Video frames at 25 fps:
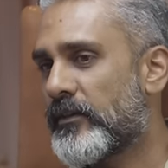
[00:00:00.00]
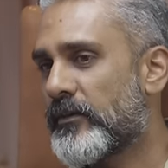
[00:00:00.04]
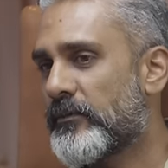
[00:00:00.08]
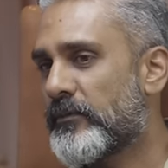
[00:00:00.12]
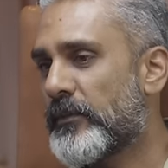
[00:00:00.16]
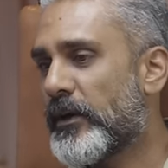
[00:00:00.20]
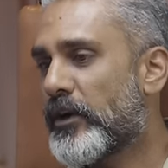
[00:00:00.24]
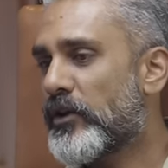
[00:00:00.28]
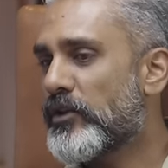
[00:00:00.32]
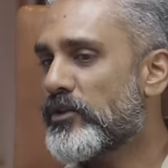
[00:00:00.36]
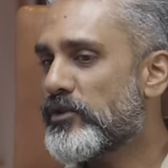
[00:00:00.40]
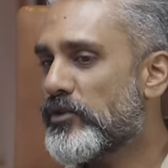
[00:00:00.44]

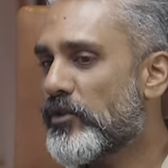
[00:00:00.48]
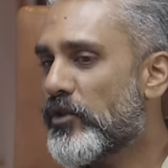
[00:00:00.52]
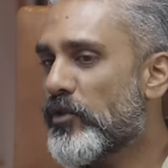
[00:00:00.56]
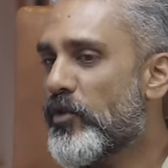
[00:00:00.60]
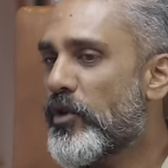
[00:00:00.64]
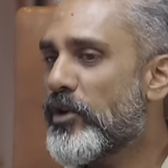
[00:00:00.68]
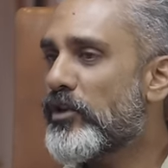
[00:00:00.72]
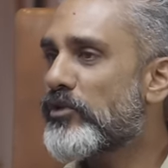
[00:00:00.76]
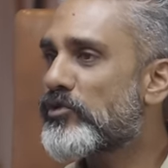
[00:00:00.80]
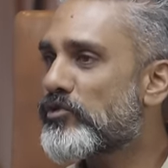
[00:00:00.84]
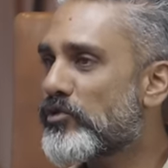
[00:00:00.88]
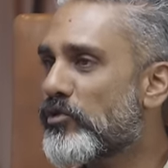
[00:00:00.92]
Because you're
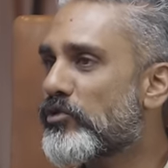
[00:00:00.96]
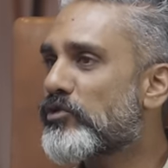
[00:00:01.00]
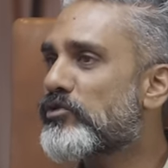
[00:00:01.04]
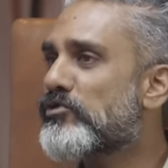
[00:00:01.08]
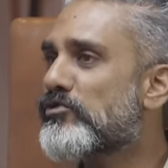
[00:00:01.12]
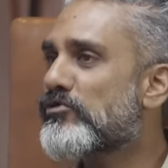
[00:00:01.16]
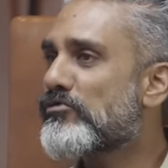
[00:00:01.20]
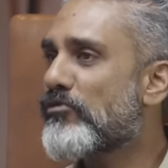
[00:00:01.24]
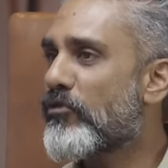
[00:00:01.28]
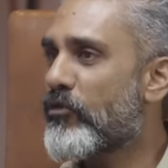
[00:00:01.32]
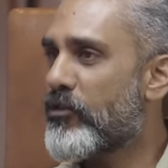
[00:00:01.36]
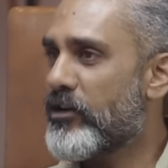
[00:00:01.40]
going so
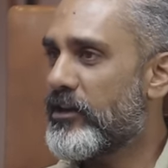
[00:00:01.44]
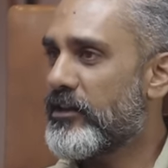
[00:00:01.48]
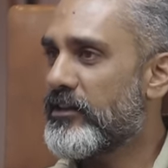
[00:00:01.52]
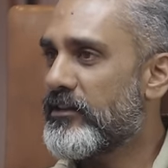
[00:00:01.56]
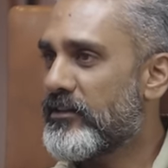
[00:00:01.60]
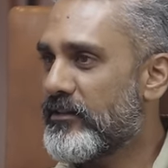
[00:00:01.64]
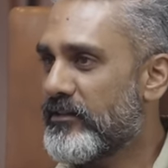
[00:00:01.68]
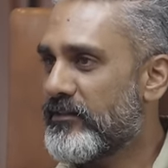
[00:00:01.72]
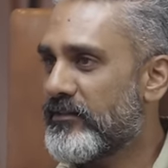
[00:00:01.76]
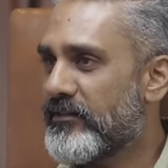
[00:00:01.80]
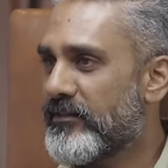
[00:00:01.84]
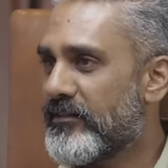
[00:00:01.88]
slowly
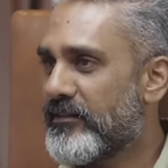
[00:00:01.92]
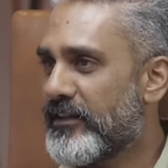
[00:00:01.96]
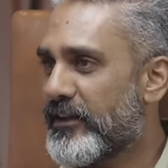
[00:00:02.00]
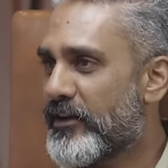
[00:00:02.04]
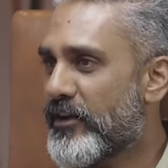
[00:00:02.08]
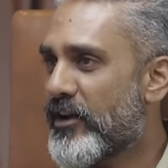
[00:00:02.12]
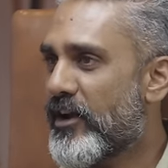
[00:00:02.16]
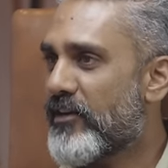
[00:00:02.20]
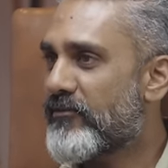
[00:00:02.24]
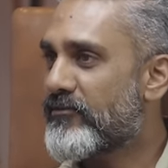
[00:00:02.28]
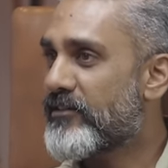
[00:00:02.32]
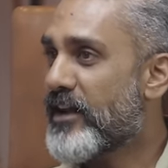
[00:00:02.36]

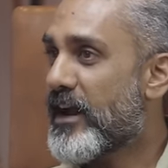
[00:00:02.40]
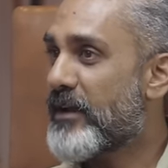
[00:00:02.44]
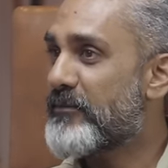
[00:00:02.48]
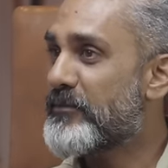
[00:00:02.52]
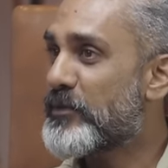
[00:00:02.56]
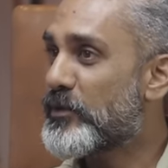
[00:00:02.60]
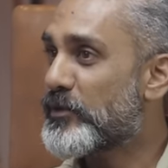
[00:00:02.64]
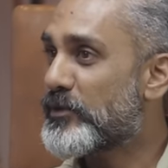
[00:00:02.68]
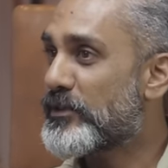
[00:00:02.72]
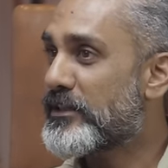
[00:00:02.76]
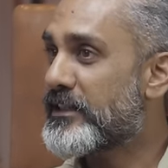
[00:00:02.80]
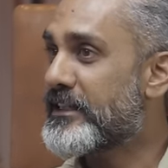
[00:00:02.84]
that you have
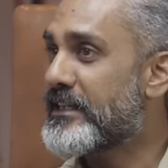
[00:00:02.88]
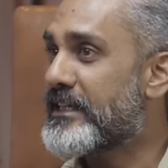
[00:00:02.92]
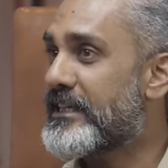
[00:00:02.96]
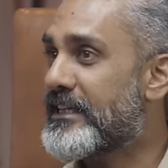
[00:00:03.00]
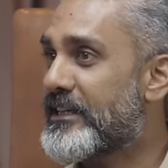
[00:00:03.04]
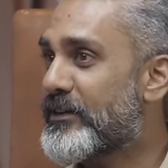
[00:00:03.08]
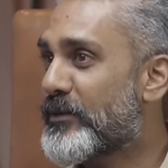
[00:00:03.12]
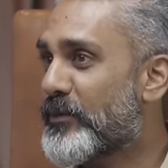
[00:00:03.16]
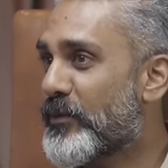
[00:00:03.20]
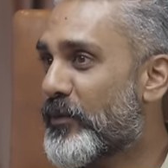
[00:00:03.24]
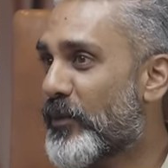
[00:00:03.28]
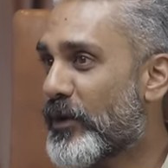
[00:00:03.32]
time to
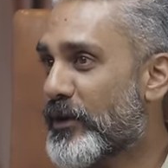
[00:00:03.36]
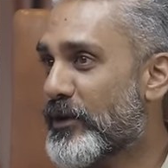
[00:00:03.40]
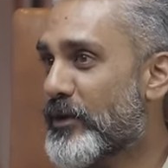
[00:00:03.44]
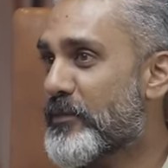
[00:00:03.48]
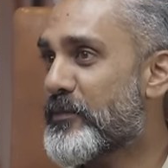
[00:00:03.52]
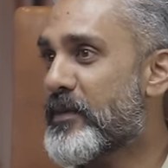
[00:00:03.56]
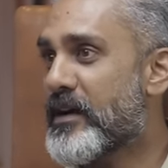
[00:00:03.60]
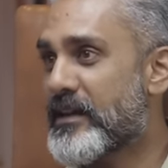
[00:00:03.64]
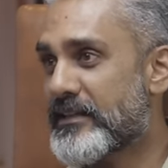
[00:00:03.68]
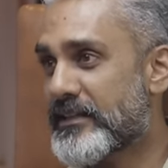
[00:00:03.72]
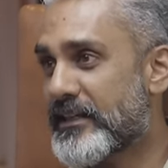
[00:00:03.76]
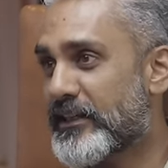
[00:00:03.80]
see what you're
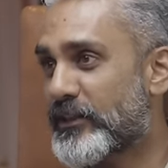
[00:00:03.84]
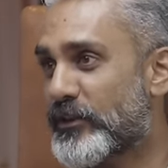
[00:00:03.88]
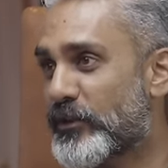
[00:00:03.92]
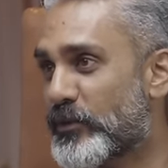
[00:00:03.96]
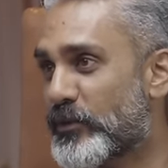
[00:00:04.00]
passing